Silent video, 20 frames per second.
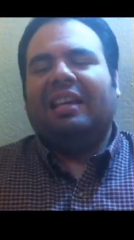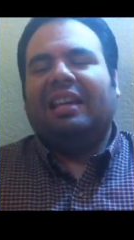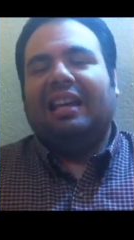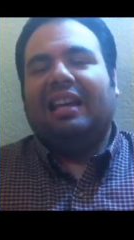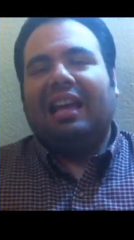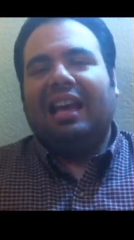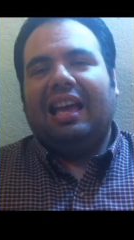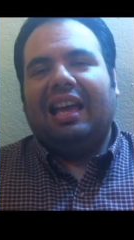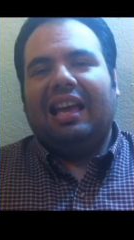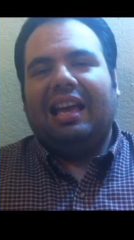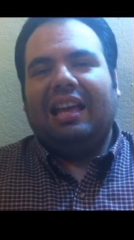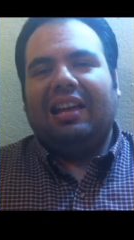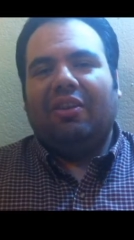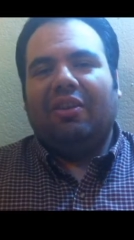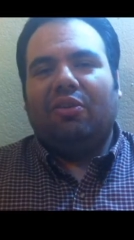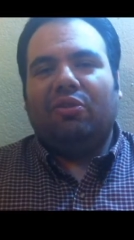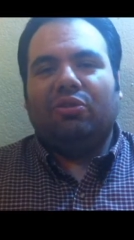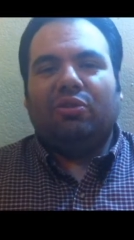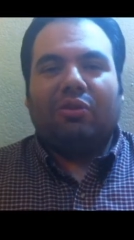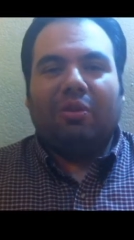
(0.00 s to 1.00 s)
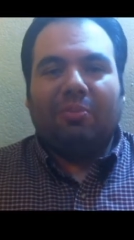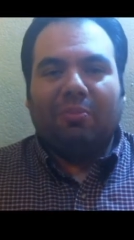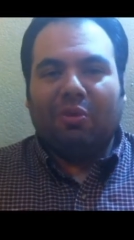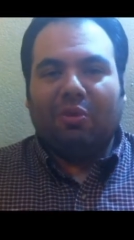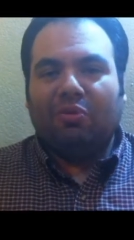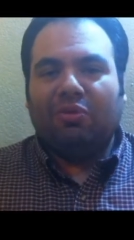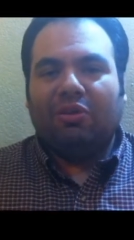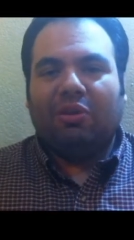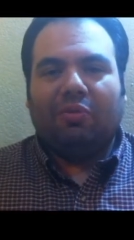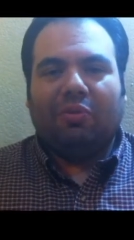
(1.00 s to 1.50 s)
And also the
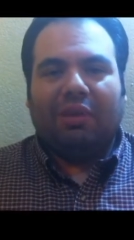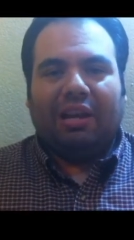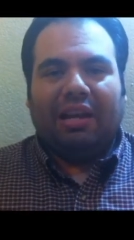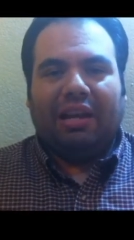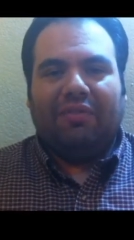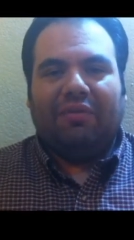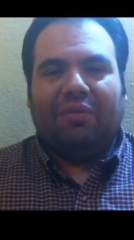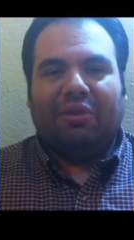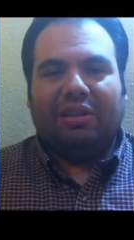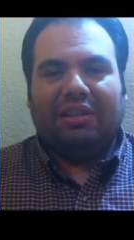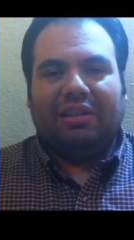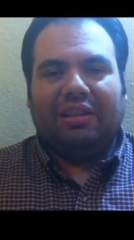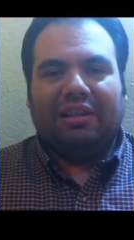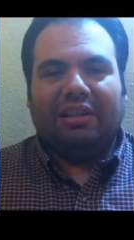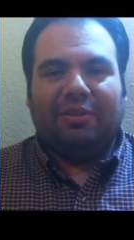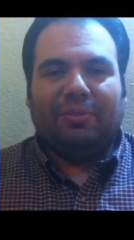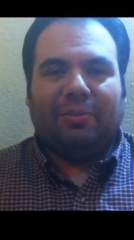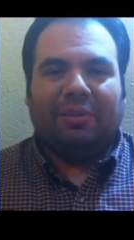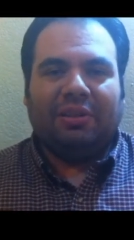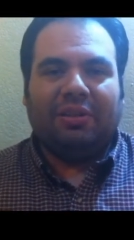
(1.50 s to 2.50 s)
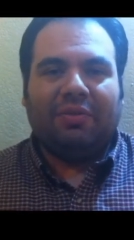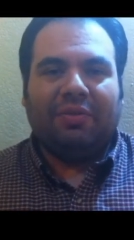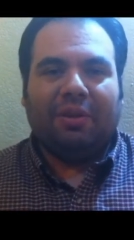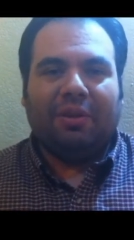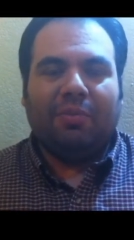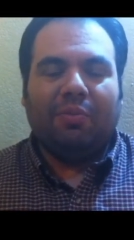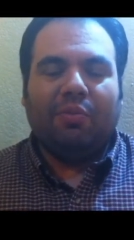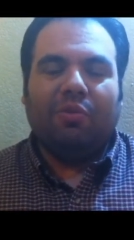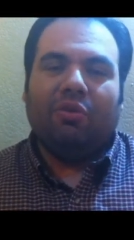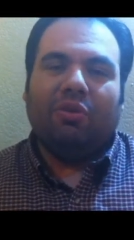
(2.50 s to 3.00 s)
music, whenever he's in a specific
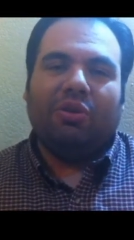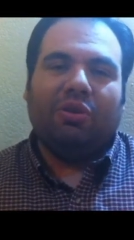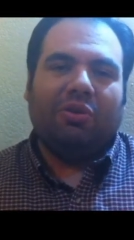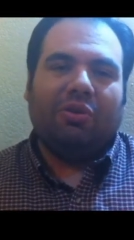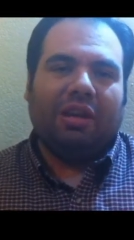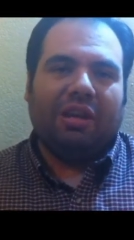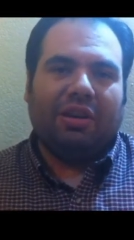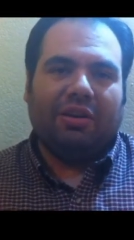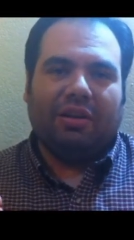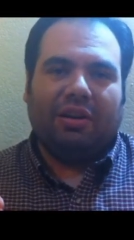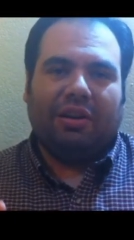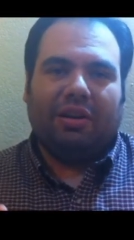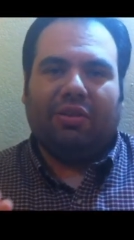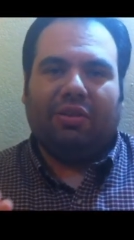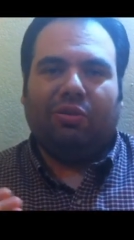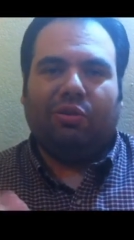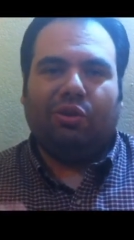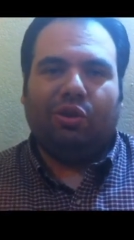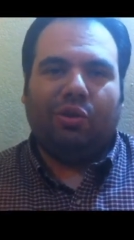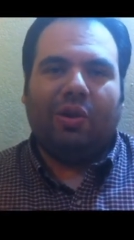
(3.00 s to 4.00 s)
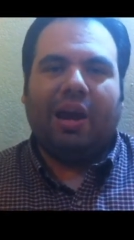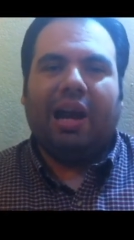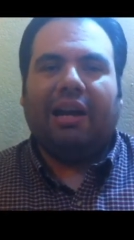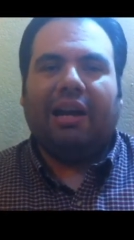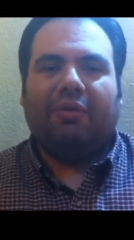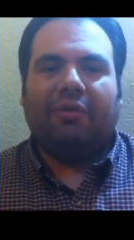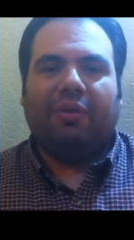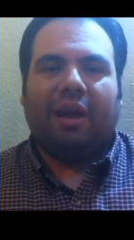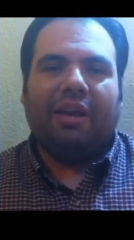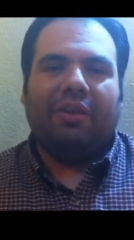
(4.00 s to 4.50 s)
mood, you hear a
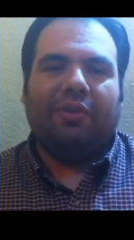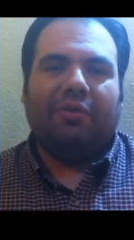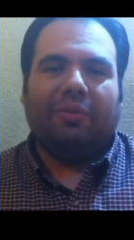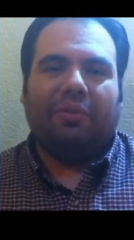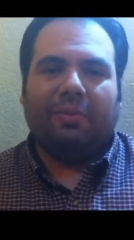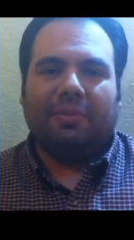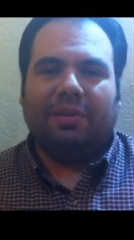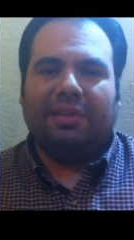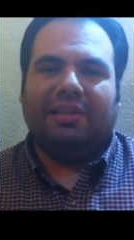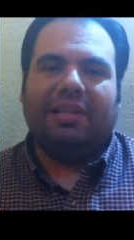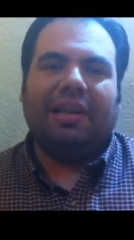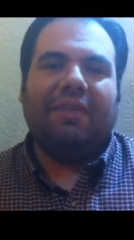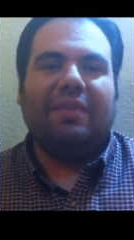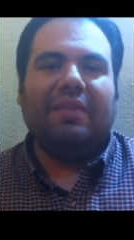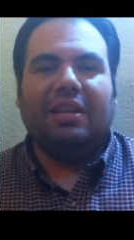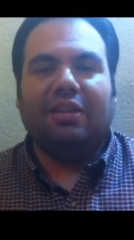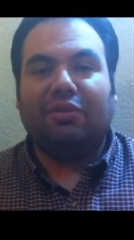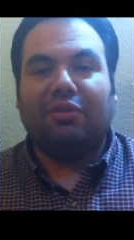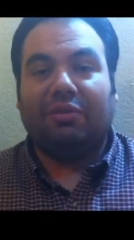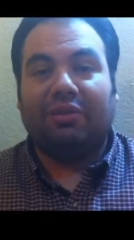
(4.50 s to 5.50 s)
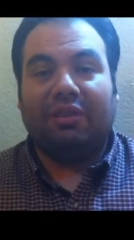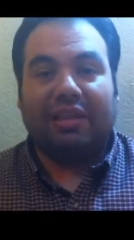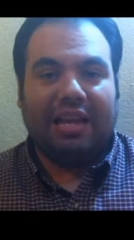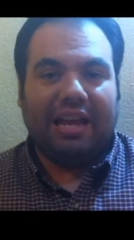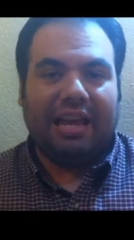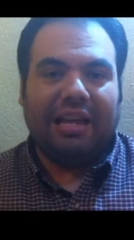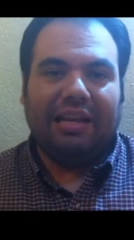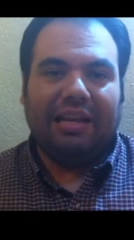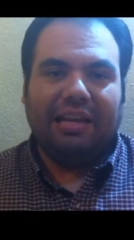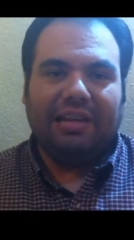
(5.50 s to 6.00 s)
track either from the 70s or the
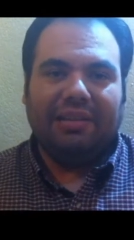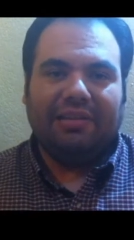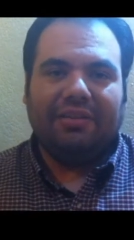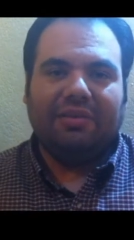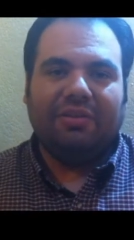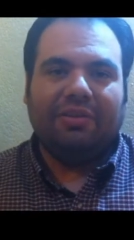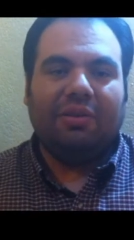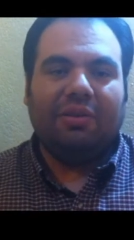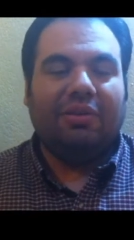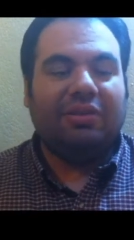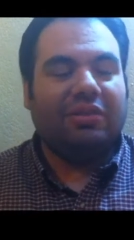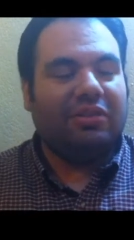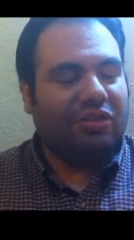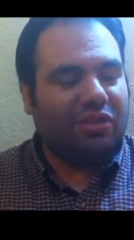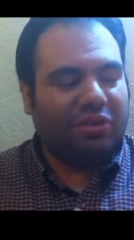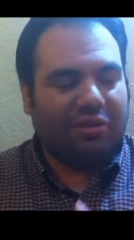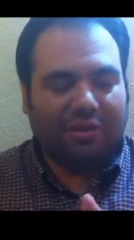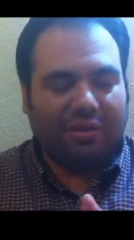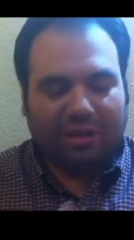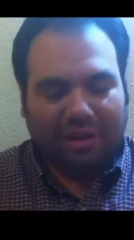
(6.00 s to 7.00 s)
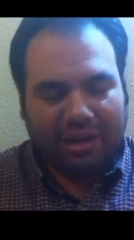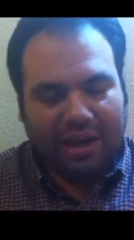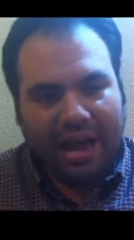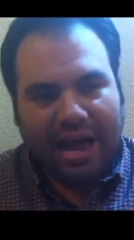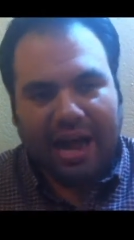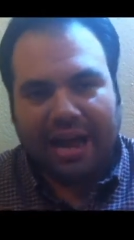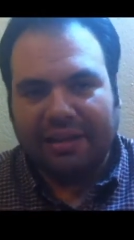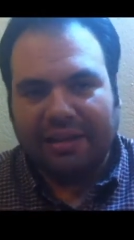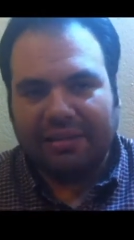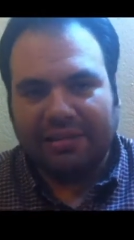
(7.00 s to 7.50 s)
80s. So it's just an
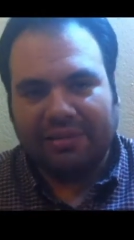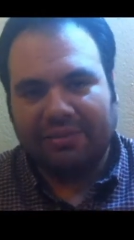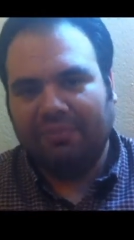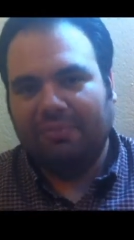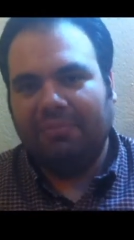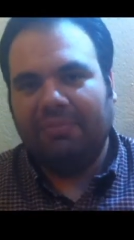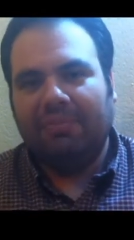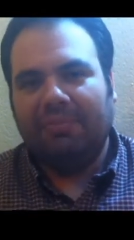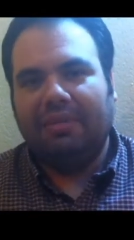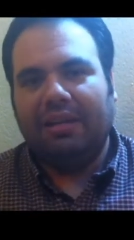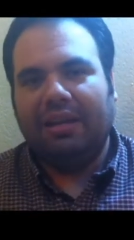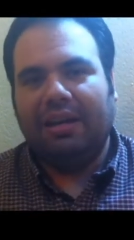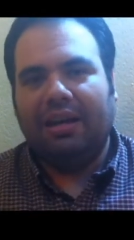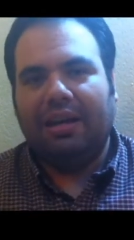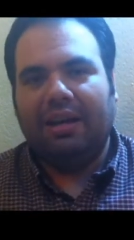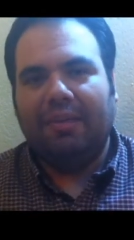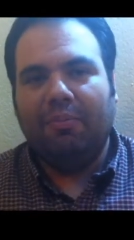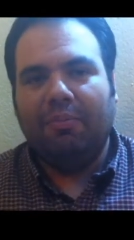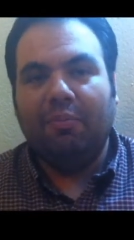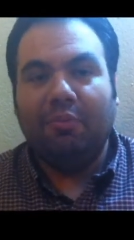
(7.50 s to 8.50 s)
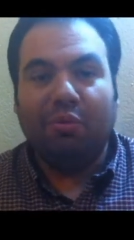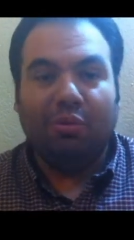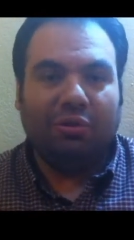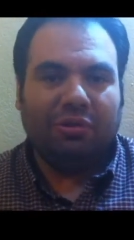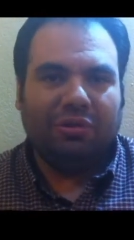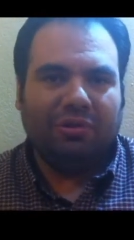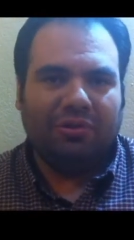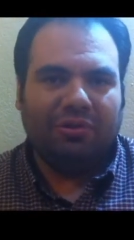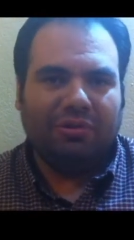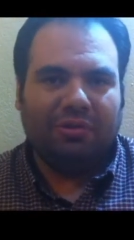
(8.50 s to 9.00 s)
awesome uh, mood
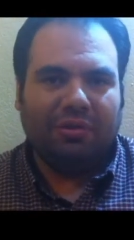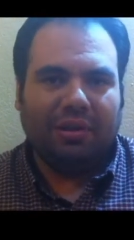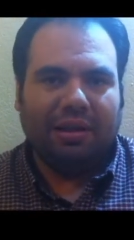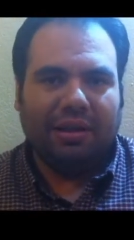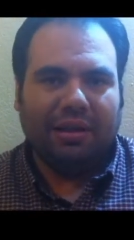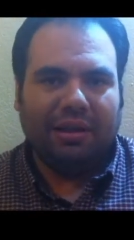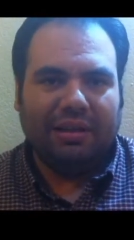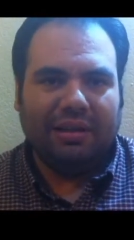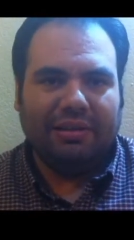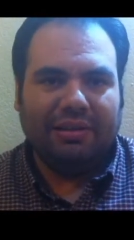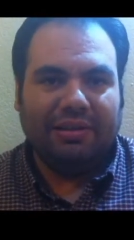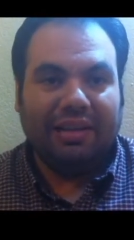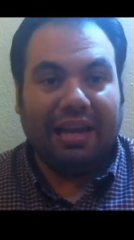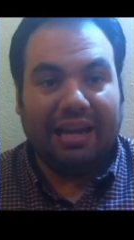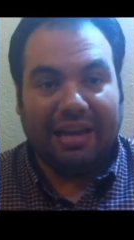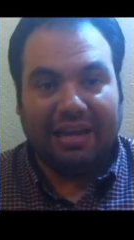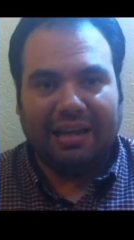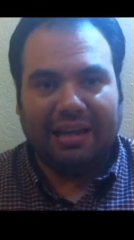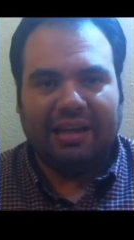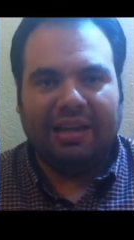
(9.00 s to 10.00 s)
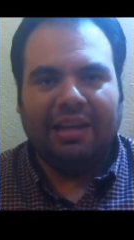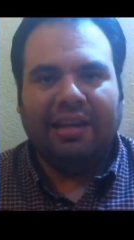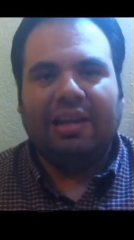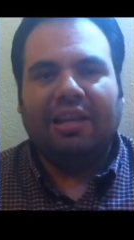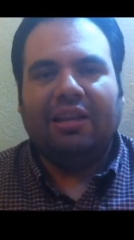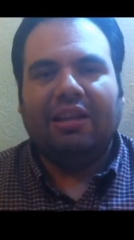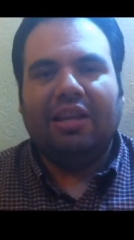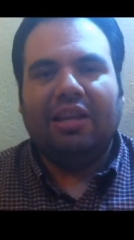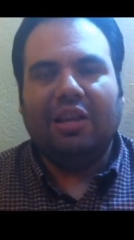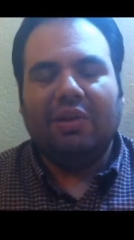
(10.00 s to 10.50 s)
uh, setting
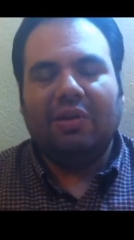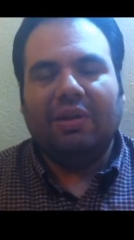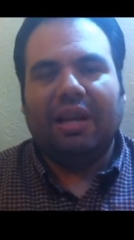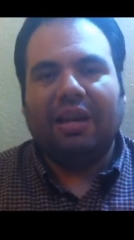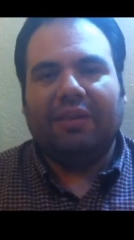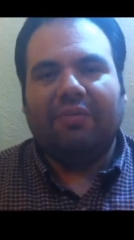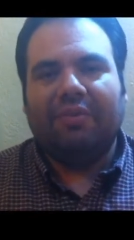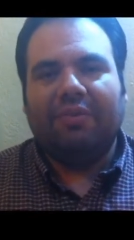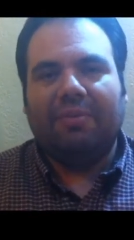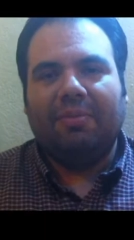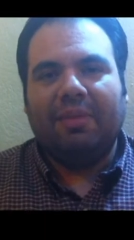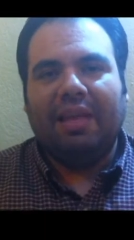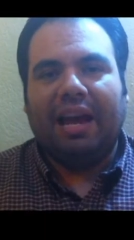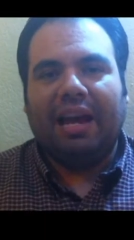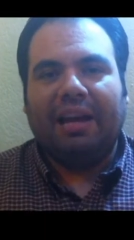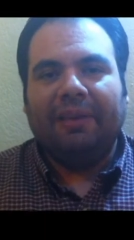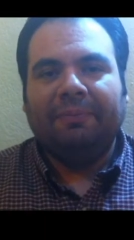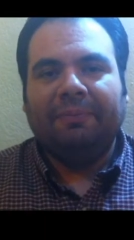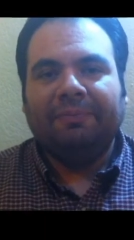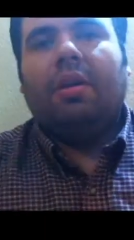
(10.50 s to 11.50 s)
that you get from that.